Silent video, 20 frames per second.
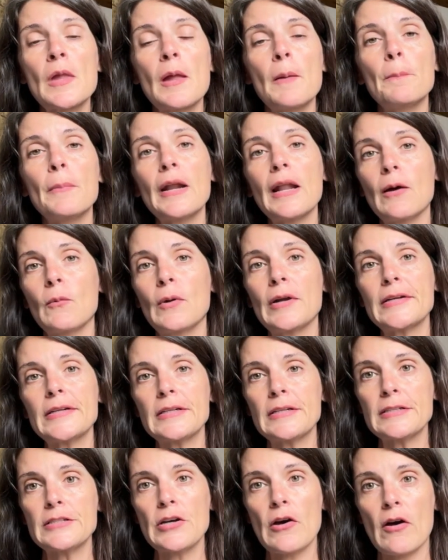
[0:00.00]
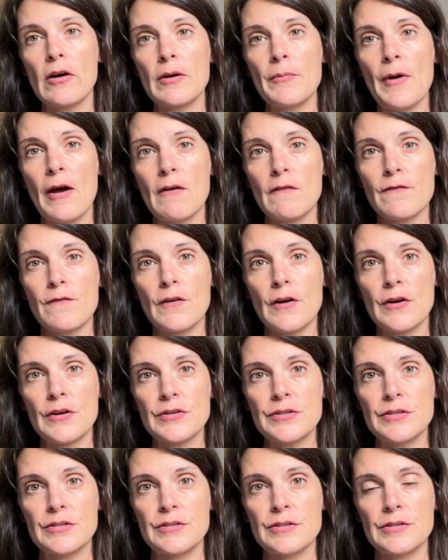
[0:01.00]
But I wanted to talk about
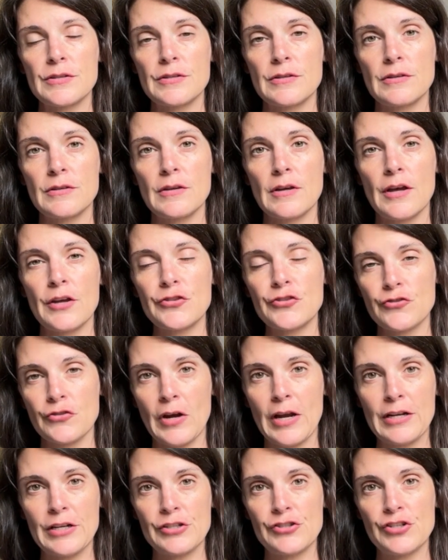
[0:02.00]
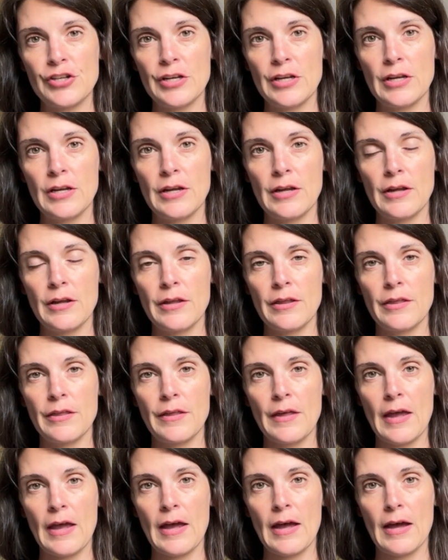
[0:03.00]
first a strategy
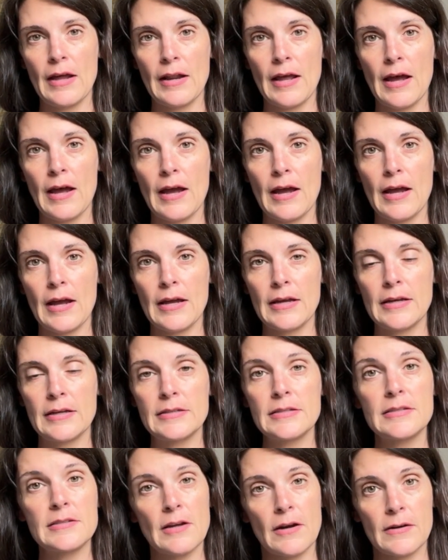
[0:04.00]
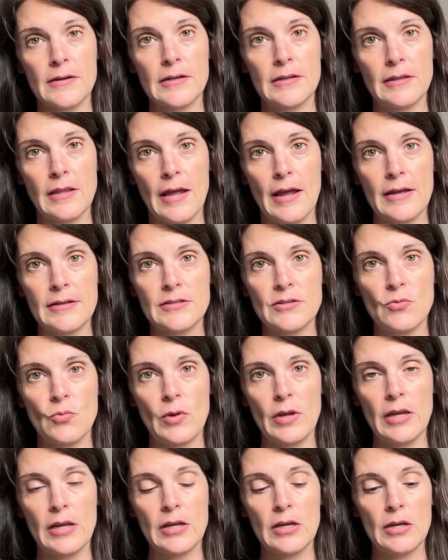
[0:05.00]
that I started last
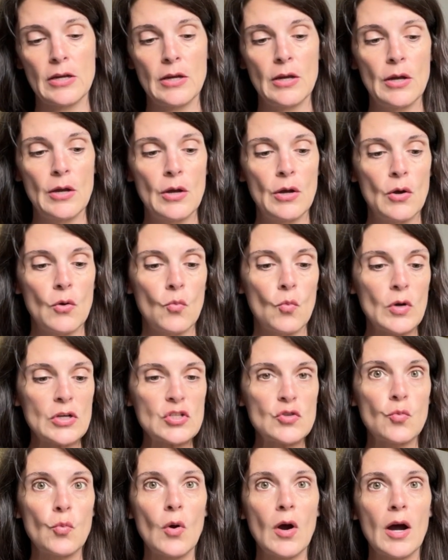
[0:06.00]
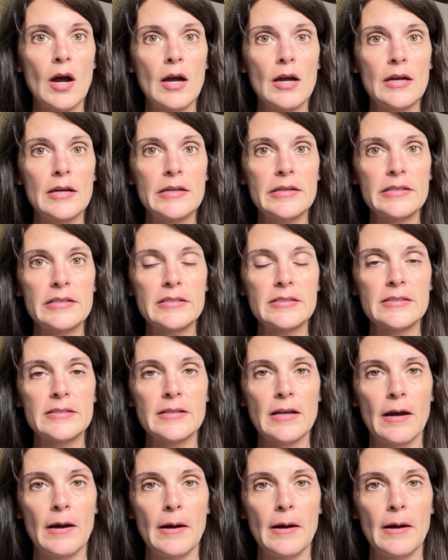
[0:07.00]
week, which was